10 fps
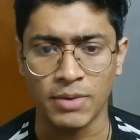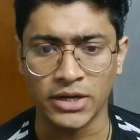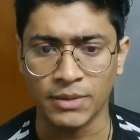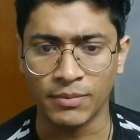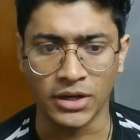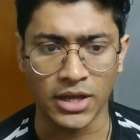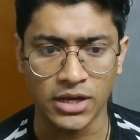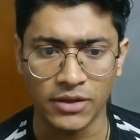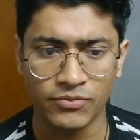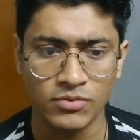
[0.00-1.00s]
compile time
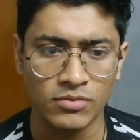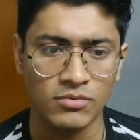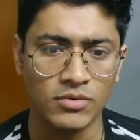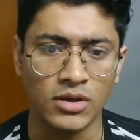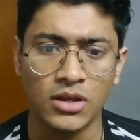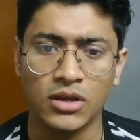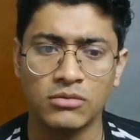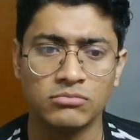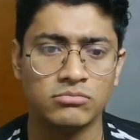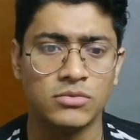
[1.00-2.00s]
entirely.
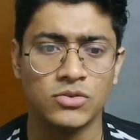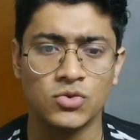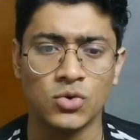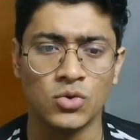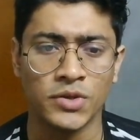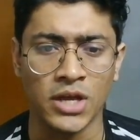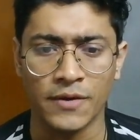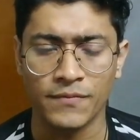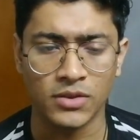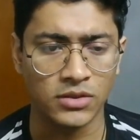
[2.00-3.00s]
So
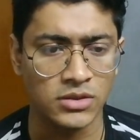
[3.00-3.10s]
yeah,